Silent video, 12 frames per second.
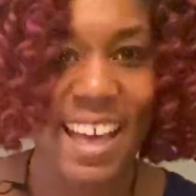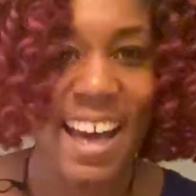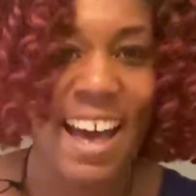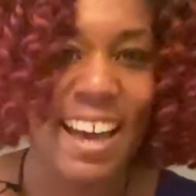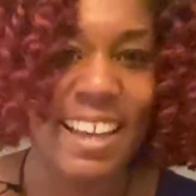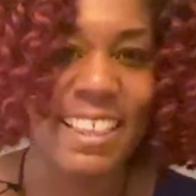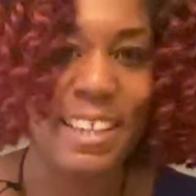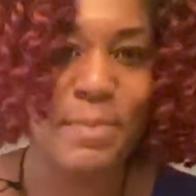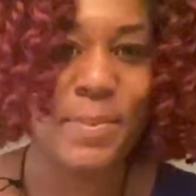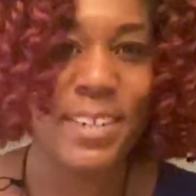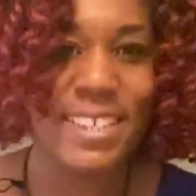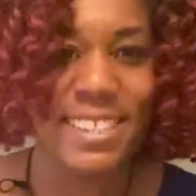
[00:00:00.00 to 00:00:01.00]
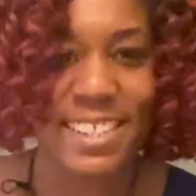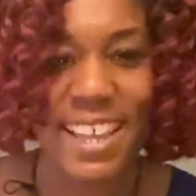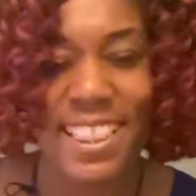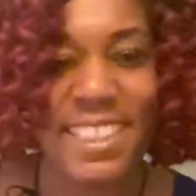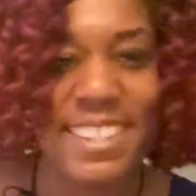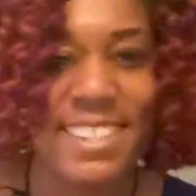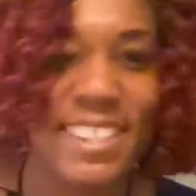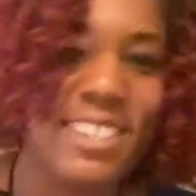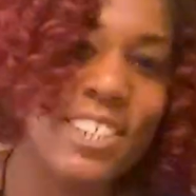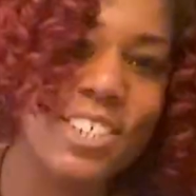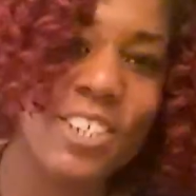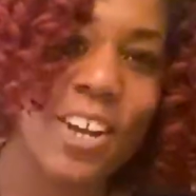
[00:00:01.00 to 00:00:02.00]
Hi Libras, this is
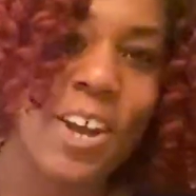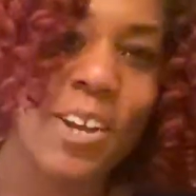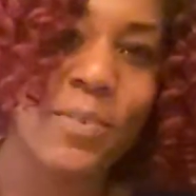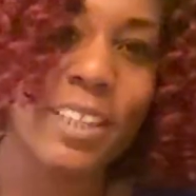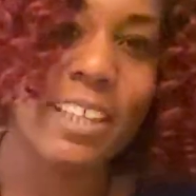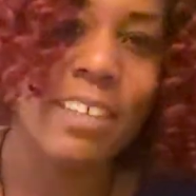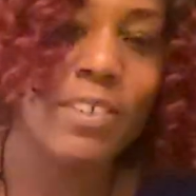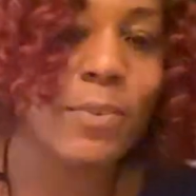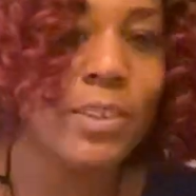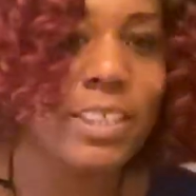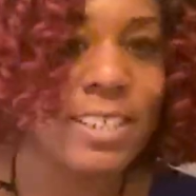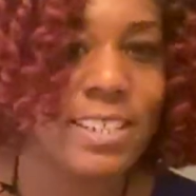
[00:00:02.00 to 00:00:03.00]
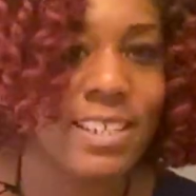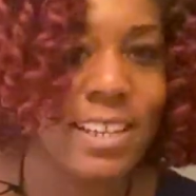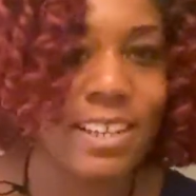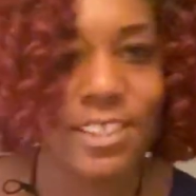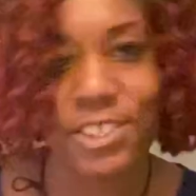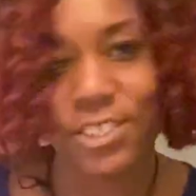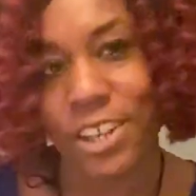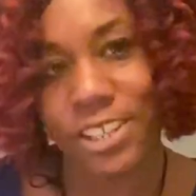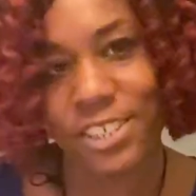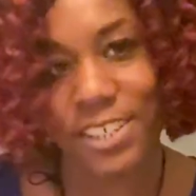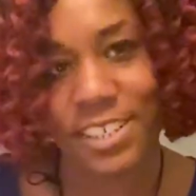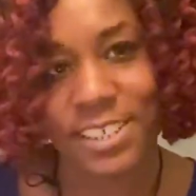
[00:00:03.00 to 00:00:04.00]
Dejan with Living with Intent,
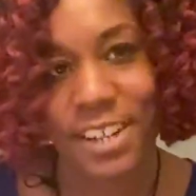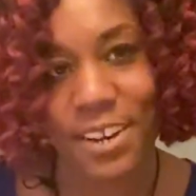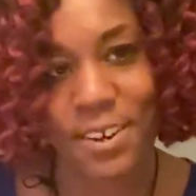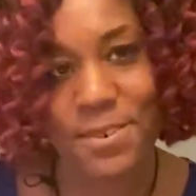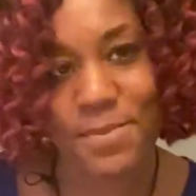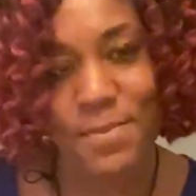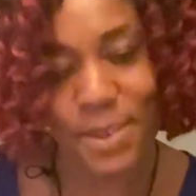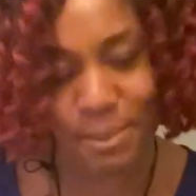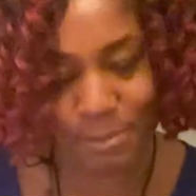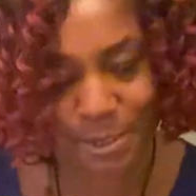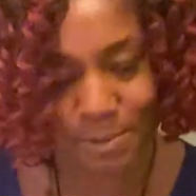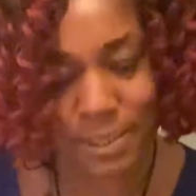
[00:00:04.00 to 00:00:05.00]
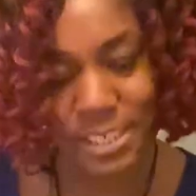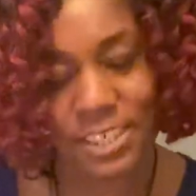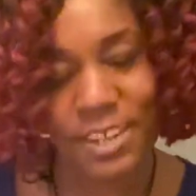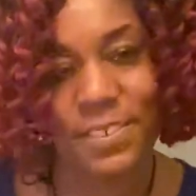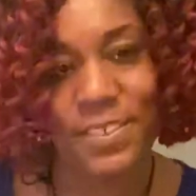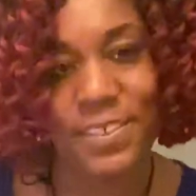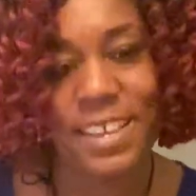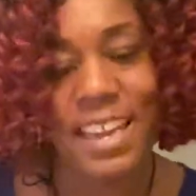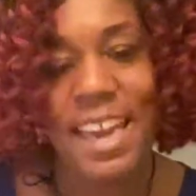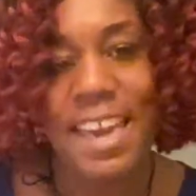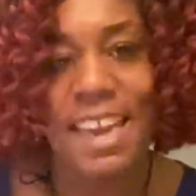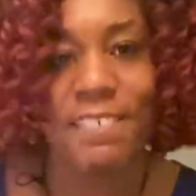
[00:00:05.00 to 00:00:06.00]
Astrology and Tarot. Welcome to my channel.
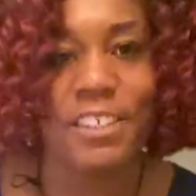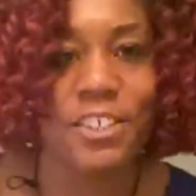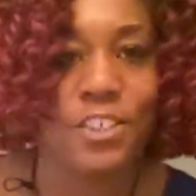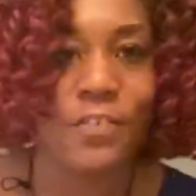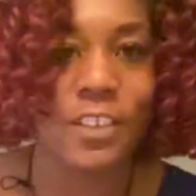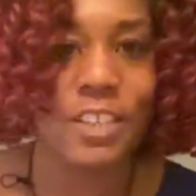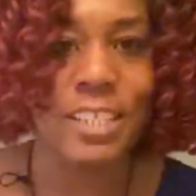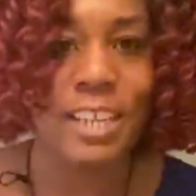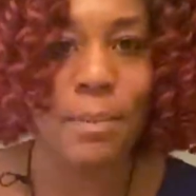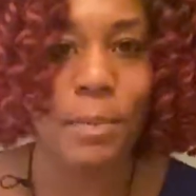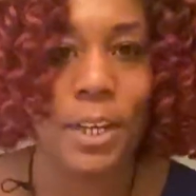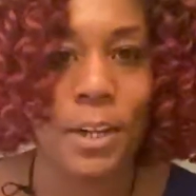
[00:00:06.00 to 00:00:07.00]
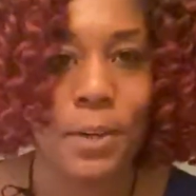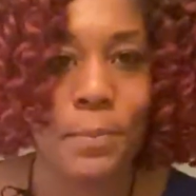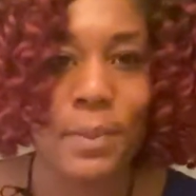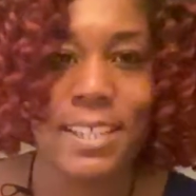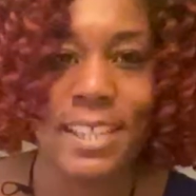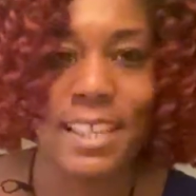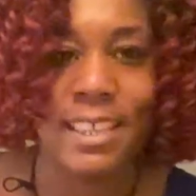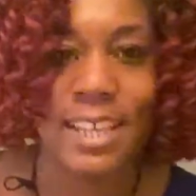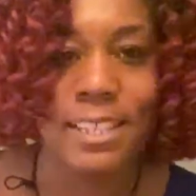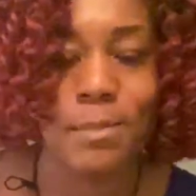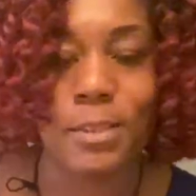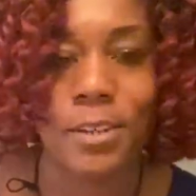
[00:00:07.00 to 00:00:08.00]
If this is your first time here, please hit that
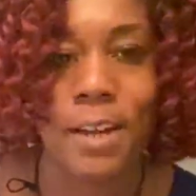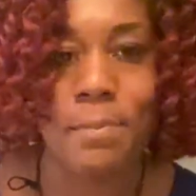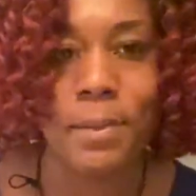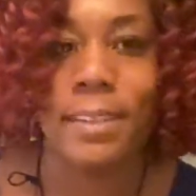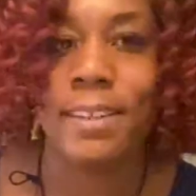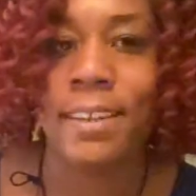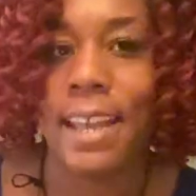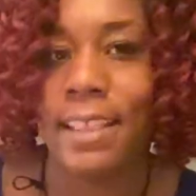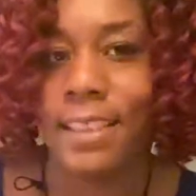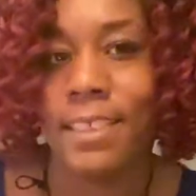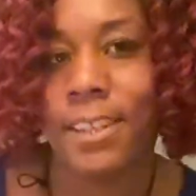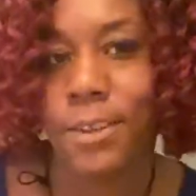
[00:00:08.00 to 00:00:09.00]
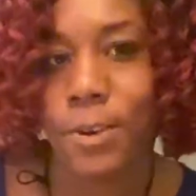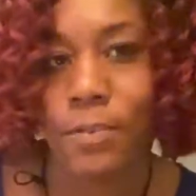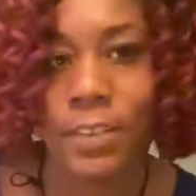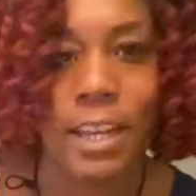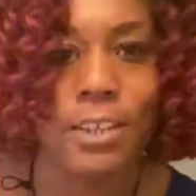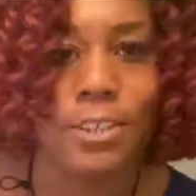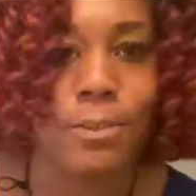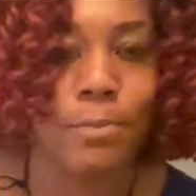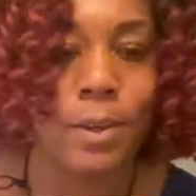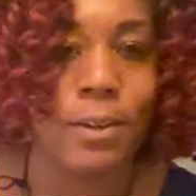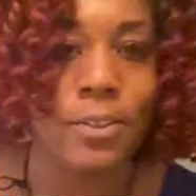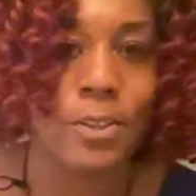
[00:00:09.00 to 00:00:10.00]
subscribe button and then the notification
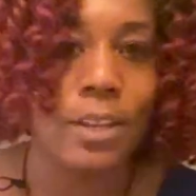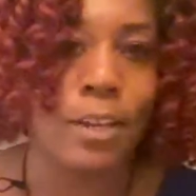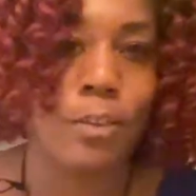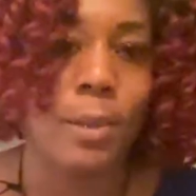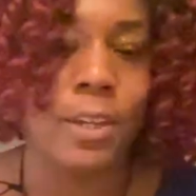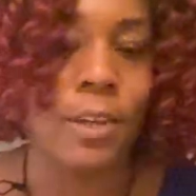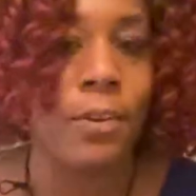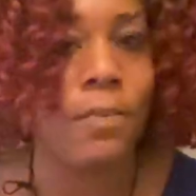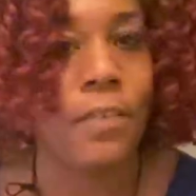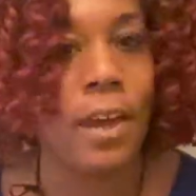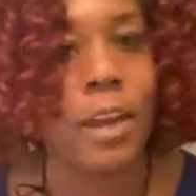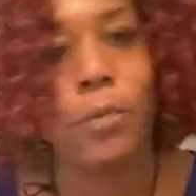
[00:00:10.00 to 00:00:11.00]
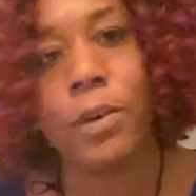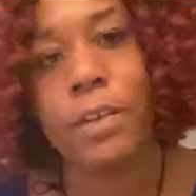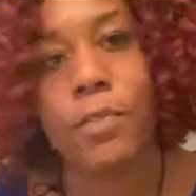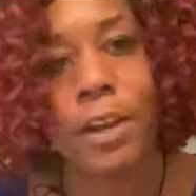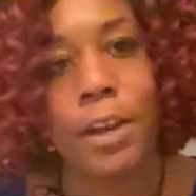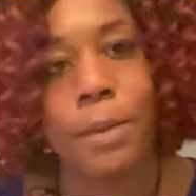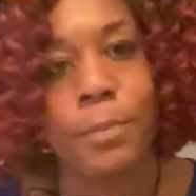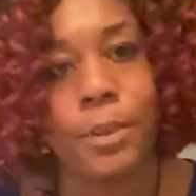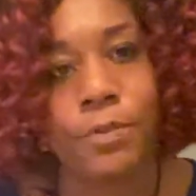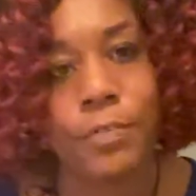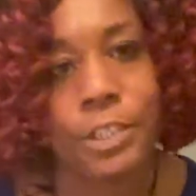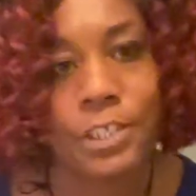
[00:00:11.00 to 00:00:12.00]
bell so that you'll be notified whenever I upload
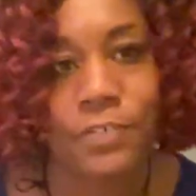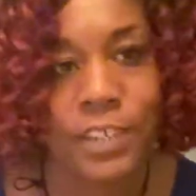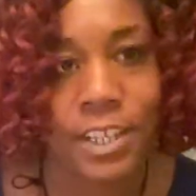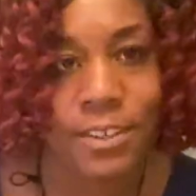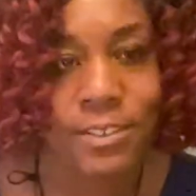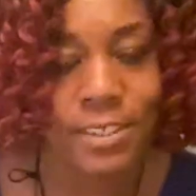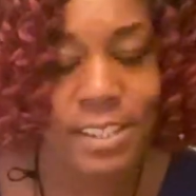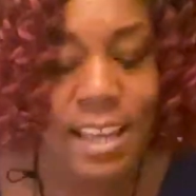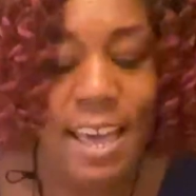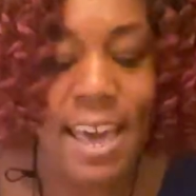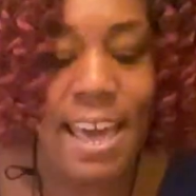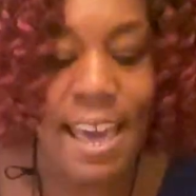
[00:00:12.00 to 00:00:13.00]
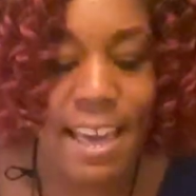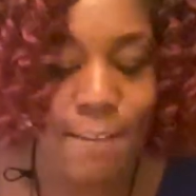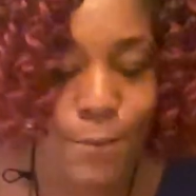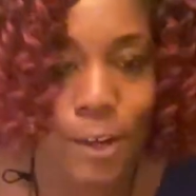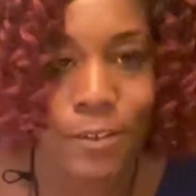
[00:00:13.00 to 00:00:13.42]
future videos. If you are